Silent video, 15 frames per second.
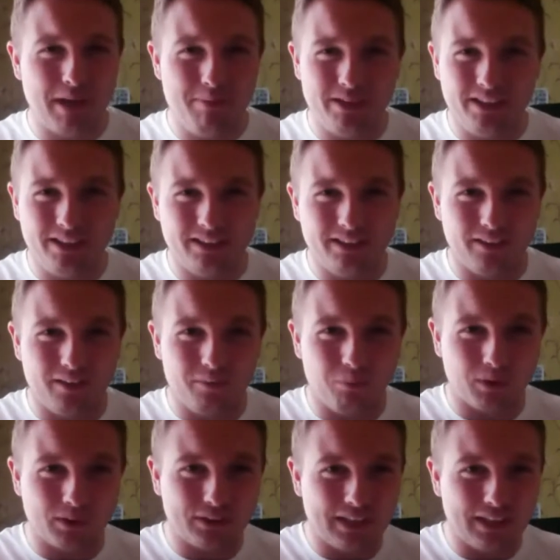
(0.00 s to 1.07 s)
maybe Leading Light
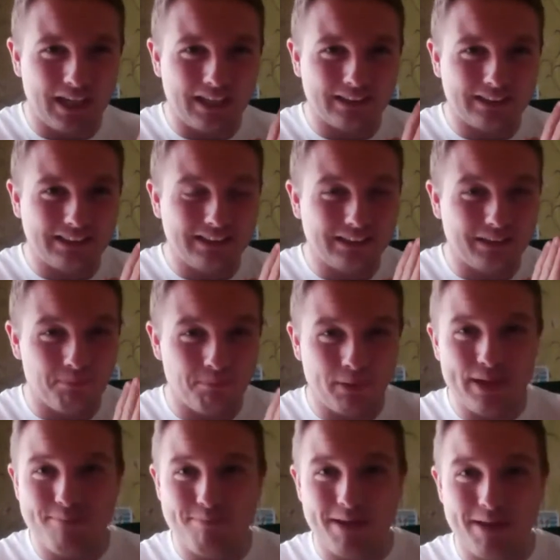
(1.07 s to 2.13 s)
wasn't at his
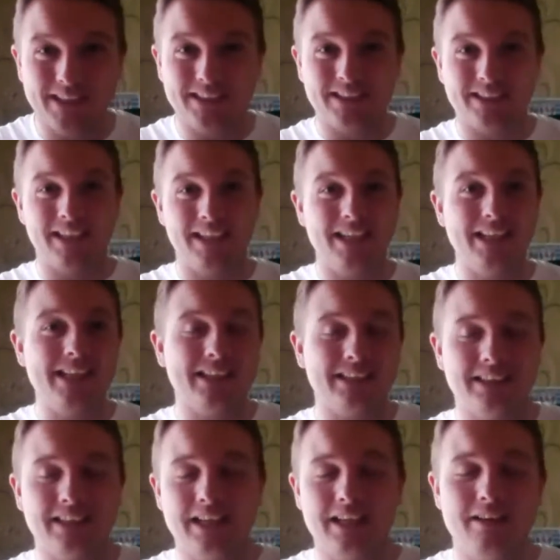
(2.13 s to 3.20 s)
complete best
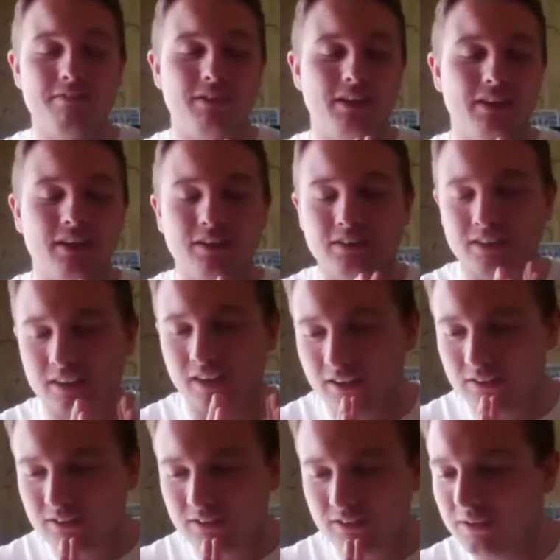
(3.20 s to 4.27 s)
yesterday even, and I
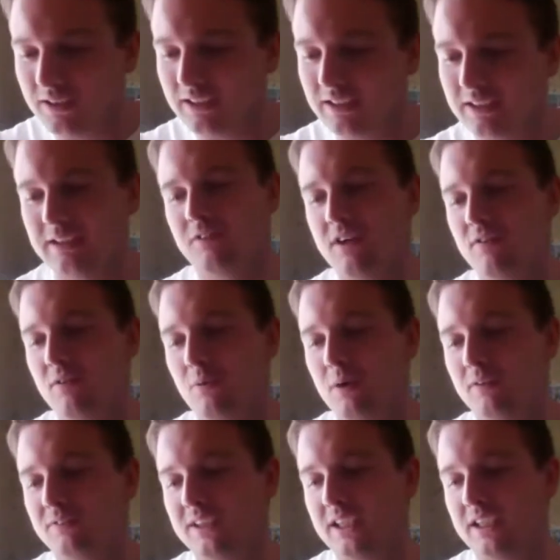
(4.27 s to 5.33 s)
do think this is a favourite
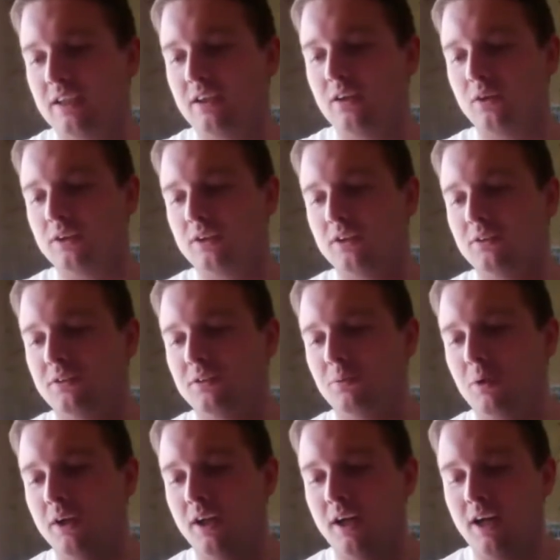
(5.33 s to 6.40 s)
worth taking on at 2 to
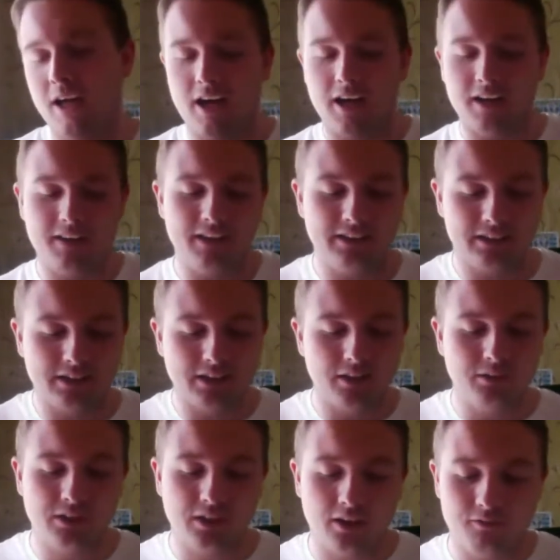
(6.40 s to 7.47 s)
1. I think Snow
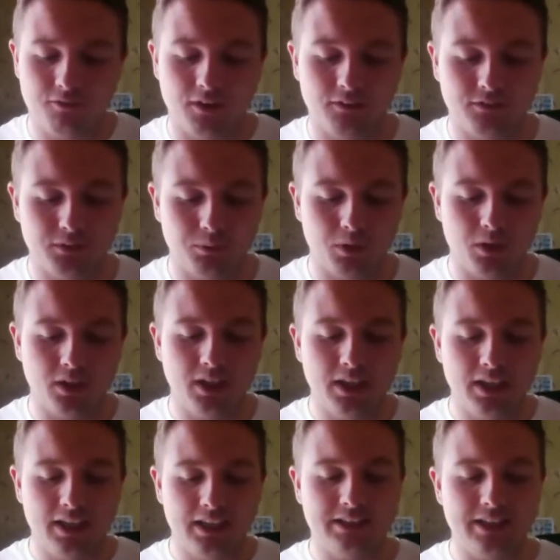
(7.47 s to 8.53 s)
Sky at 5 to 1
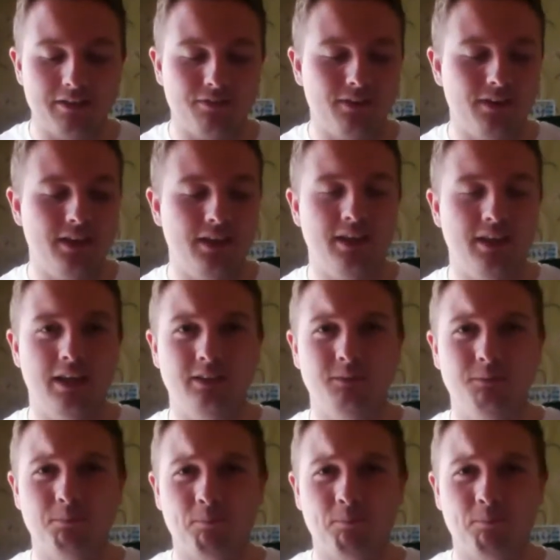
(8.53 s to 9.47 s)
is definitely a